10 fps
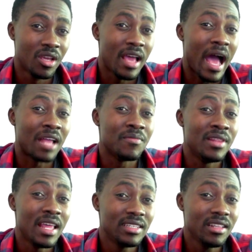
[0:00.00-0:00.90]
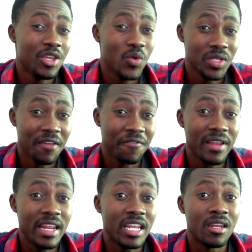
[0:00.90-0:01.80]
and letting the user fill
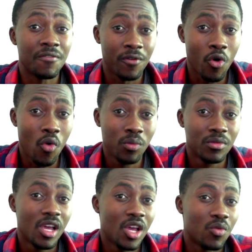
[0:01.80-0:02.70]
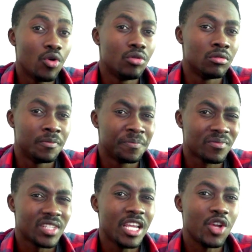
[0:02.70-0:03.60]
in a flow will
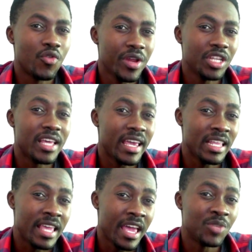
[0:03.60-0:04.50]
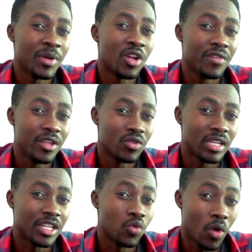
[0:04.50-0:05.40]
increase the engagement of the user
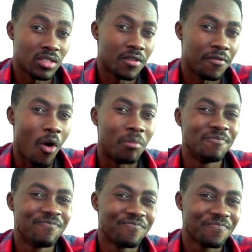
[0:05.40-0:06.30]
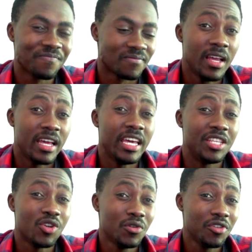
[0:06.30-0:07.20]
towards the form. It's
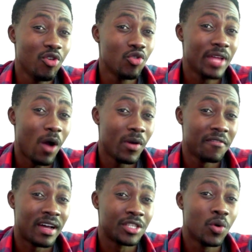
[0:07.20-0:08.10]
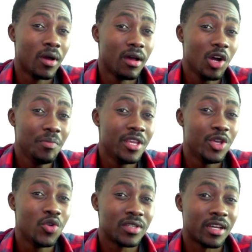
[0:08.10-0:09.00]
also good, however, to help the
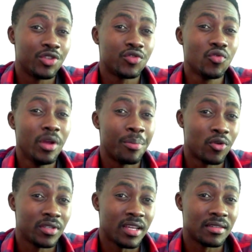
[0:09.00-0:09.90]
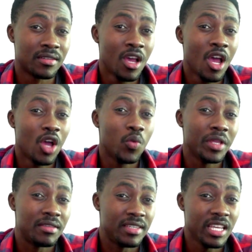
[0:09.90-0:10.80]
user through the process
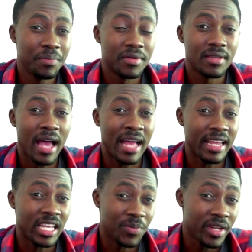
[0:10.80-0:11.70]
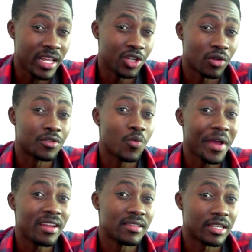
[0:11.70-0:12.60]
with tips and explanations where
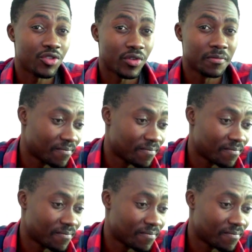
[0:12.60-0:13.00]
necessary.